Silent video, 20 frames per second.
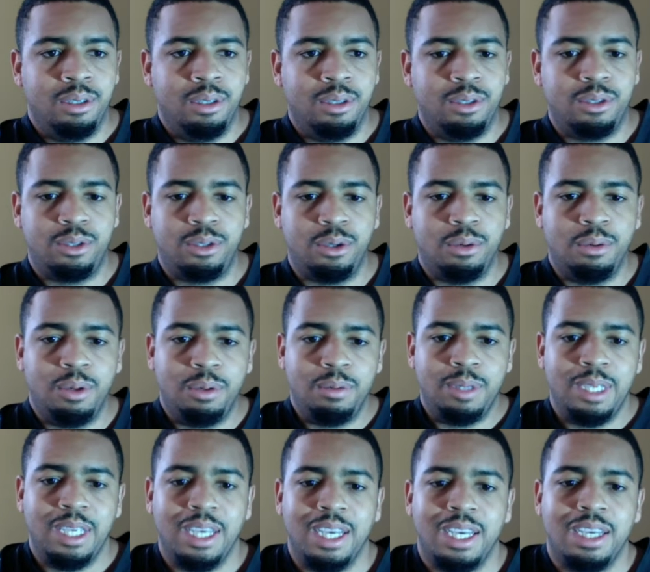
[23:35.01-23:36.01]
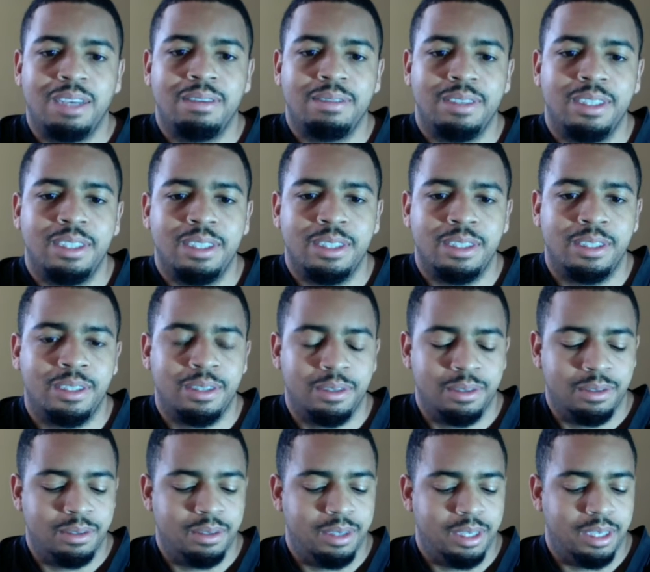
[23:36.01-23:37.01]
So what we have is
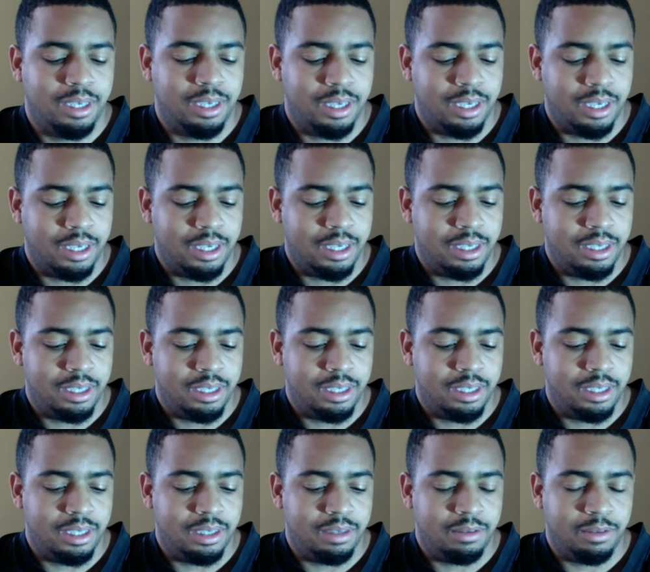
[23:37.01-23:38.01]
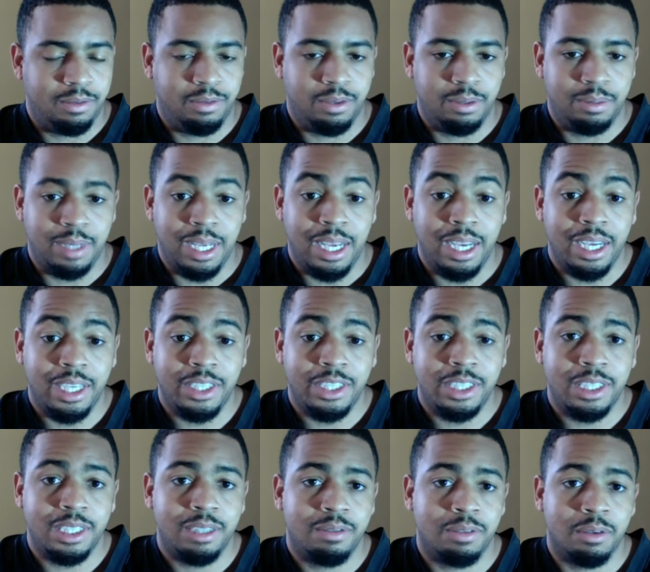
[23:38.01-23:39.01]
from the
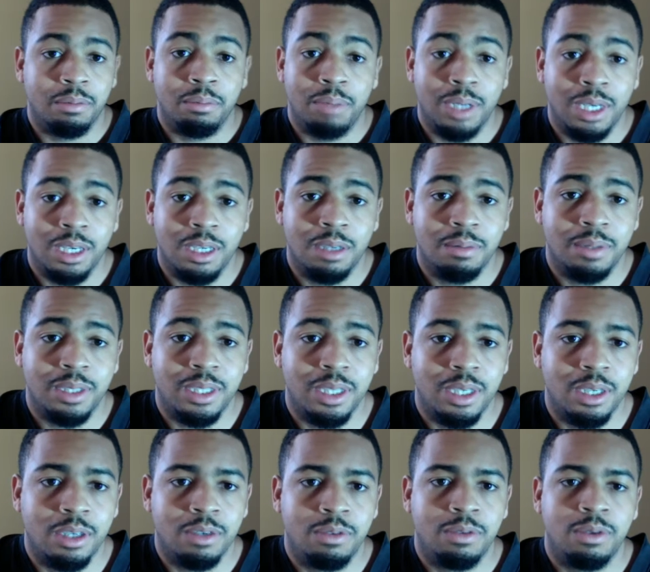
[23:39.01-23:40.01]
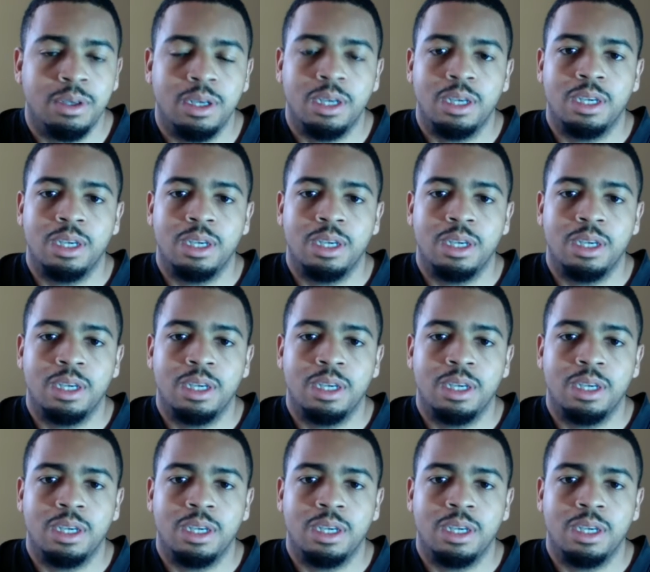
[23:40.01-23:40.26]
agent and from Bell himself,